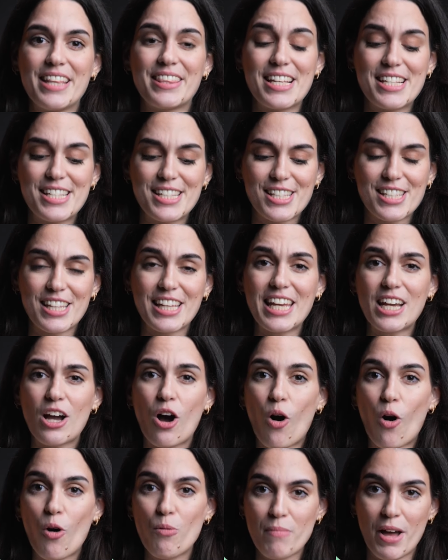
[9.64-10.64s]
This sleek
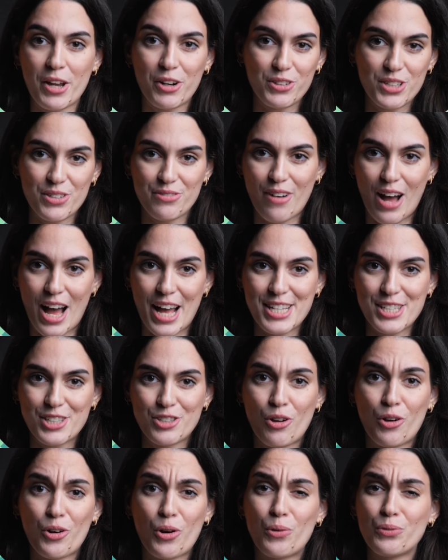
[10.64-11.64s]
all-metal device
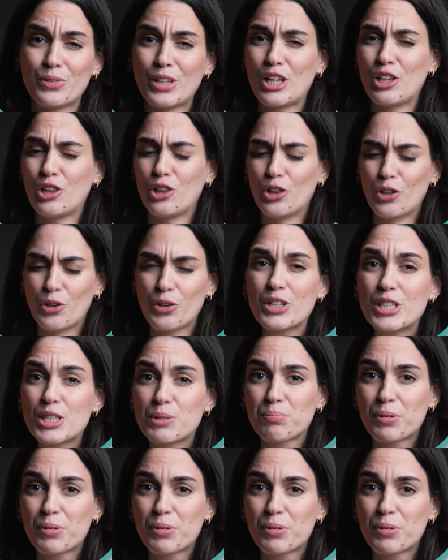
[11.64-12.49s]
not only looks